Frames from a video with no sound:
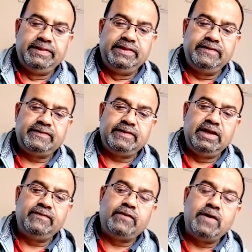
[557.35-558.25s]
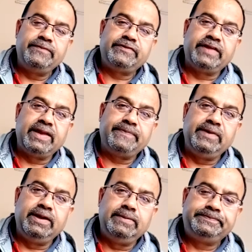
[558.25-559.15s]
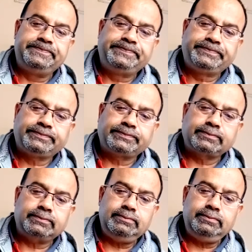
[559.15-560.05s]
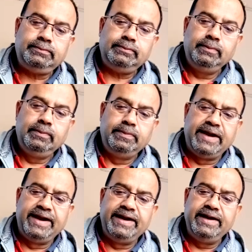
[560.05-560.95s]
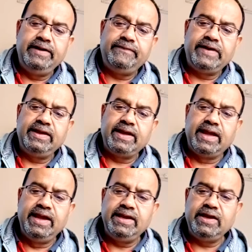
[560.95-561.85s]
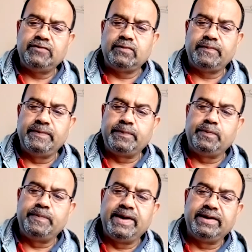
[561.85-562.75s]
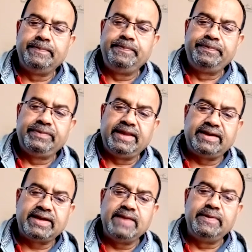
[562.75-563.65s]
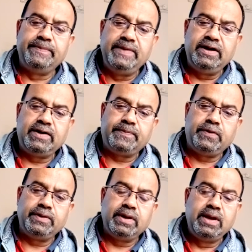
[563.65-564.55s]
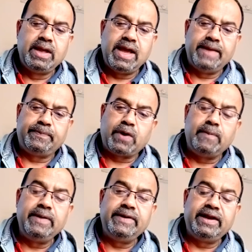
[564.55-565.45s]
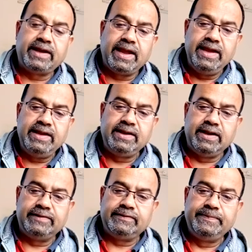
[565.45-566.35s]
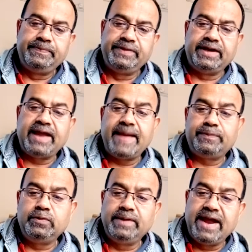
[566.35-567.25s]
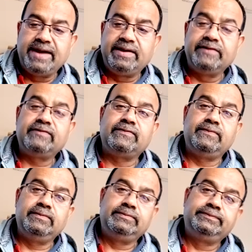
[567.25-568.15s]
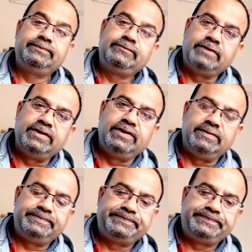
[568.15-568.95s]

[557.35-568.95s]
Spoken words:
This informs therapy by identifying areas of improvement that can be built upon and problematic areas that have to be addressed further.